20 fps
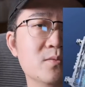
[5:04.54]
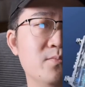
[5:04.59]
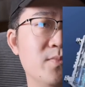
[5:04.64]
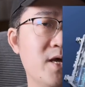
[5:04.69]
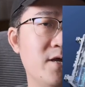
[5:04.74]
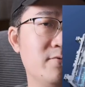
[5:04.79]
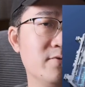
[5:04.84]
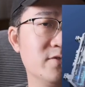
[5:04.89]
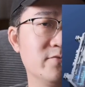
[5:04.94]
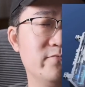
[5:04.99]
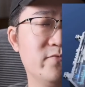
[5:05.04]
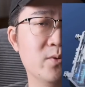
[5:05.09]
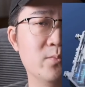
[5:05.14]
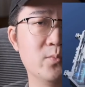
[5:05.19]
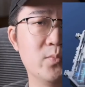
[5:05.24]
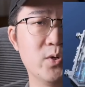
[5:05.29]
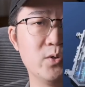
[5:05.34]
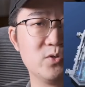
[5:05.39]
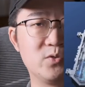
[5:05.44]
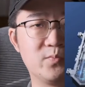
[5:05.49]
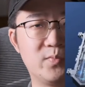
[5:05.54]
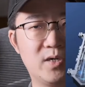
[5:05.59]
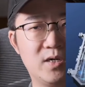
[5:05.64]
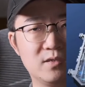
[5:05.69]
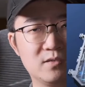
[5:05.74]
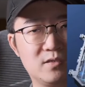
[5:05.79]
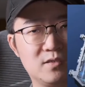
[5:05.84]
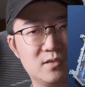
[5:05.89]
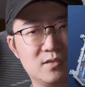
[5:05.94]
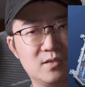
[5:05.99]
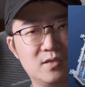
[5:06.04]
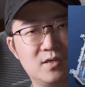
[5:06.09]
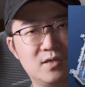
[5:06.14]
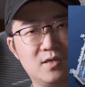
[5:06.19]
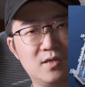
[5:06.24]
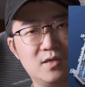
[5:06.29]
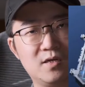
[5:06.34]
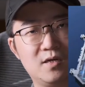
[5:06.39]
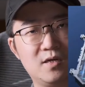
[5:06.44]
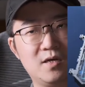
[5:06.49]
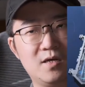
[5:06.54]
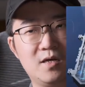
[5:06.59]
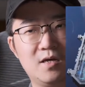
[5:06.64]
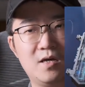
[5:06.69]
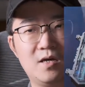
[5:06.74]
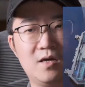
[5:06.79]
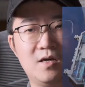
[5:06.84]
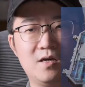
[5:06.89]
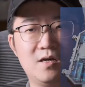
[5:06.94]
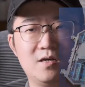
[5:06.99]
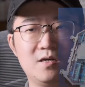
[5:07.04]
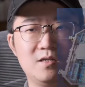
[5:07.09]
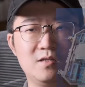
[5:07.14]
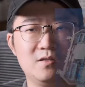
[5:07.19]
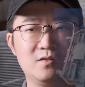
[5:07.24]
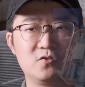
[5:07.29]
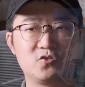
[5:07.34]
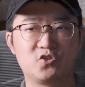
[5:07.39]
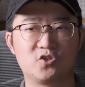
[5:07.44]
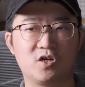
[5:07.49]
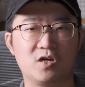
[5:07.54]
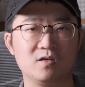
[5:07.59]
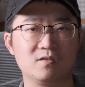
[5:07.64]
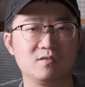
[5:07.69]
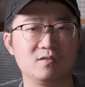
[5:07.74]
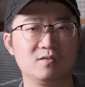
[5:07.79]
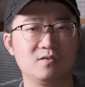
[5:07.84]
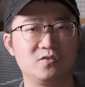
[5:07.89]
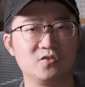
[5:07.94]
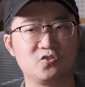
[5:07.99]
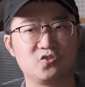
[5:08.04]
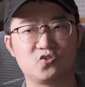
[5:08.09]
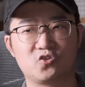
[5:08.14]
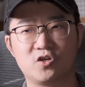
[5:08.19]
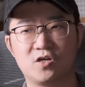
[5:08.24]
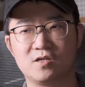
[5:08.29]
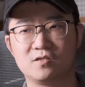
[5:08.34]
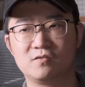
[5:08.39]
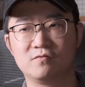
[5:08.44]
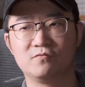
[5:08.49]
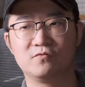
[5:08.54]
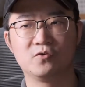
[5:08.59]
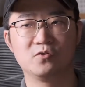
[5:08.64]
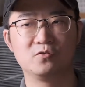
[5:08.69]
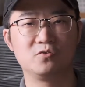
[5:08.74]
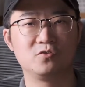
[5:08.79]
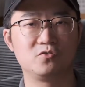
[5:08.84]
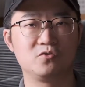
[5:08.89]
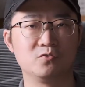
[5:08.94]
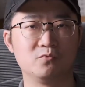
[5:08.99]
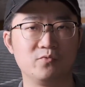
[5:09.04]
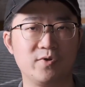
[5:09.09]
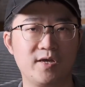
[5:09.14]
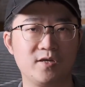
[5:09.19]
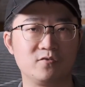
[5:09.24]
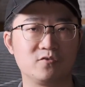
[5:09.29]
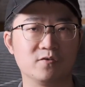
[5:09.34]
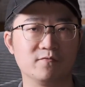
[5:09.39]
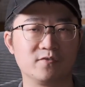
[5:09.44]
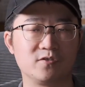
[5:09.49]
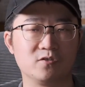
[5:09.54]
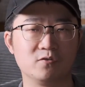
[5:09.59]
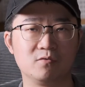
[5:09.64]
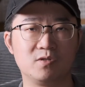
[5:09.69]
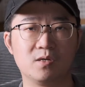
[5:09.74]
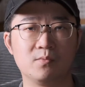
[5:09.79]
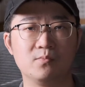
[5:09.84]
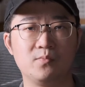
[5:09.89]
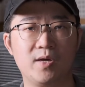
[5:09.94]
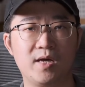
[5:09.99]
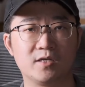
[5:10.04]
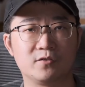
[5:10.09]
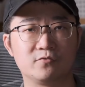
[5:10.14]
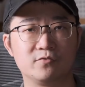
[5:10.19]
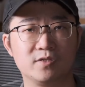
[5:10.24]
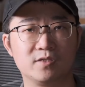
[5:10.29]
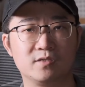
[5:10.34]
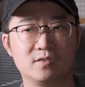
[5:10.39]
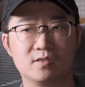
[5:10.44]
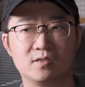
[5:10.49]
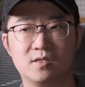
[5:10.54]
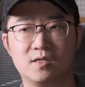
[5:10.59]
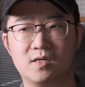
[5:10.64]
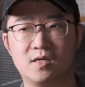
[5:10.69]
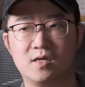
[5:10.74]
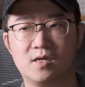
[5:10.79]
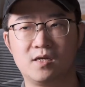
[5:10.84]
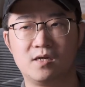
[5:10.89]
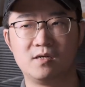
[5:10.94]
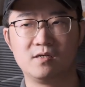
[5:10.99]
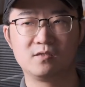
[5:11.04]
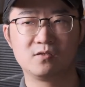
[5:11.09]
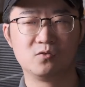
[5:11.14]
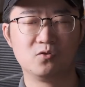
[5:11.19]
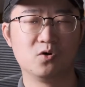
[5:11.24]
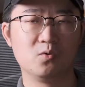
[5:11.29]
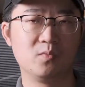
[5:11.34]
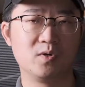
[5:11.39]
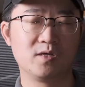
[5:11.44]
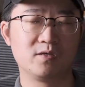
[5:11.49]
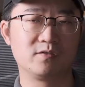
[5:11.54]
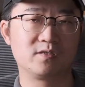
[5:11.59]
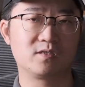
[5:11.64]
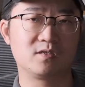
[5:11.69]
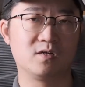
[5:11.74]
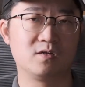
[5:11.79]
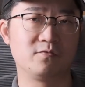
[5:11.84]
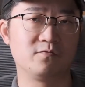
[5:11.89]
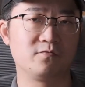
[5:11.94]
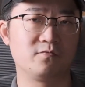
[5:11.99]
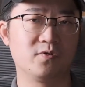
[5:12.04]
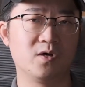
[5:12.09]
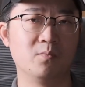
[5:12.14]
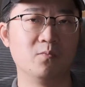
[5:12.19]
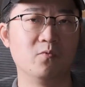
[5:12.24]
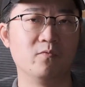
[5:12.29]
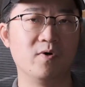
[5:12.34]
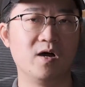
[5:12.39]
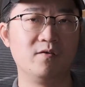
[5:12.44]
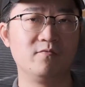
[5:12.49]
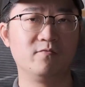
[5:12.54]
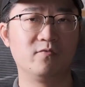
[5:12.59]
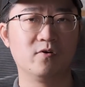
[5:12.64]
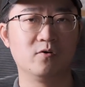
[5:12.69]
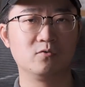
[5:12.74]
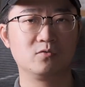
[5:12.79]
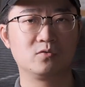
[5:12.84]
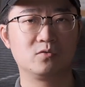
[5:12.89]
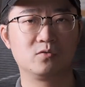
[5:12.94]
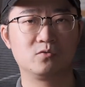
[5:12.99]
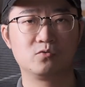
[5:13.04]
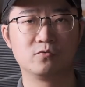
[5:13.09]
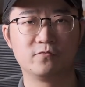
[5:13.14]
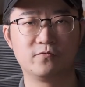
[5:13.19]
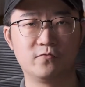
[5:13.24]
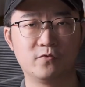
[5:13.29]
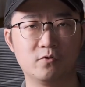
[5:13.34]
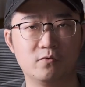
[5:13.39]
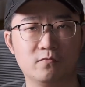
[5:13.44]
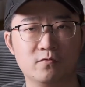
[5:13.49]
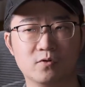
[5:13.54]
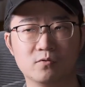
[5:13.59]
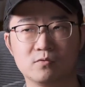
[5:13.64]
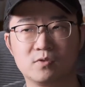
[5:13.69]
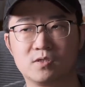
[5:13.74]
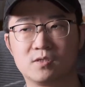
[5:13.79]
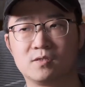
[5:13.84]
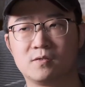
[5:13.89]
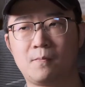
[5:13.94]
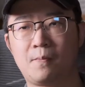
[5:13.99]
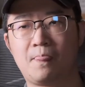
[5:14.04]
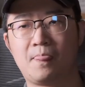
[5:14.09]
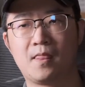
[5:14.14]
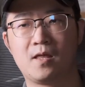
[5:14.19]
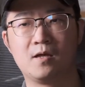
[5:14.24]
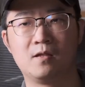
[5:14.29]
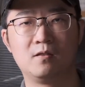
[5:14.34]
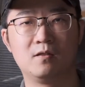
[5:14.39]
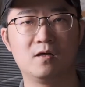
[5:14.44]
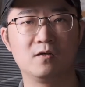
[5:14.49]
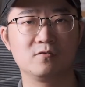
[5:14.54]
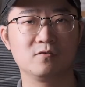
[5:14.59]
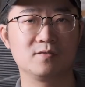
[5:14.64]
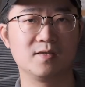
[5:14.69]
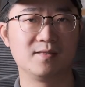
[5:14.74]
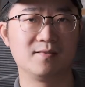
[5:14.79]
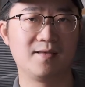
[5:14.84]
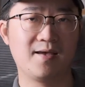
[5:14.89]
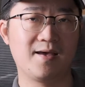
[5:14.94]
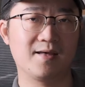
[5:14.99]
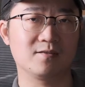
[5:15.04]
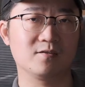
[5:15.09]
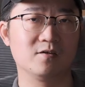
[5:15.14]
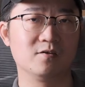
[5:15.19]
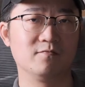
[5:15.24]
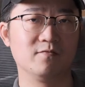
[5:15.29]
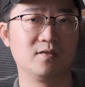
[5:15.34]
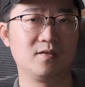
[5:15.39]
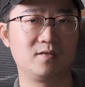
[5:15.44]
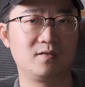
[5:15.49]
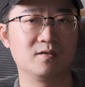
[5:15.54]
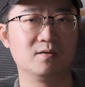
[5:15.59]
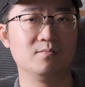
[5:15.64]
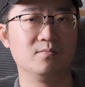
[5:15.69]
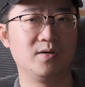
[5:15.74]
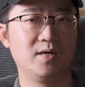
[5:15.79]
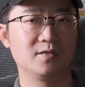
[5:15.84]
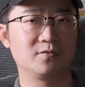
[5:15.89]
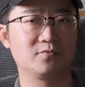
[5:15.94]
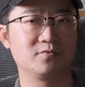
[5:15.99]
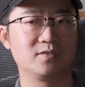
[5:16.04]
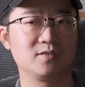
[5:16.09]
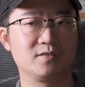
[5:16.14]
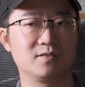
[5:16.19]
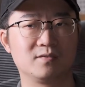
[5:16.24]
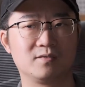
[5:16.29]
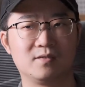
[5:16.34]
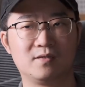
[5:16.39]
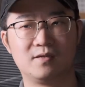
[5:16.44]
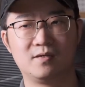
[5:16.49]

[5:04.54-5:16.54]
the merits from both parts. The charging and discharging voltage range of sodium batteries is normally starting from 1 volt to 4 volts, larger than that of lithium batteries.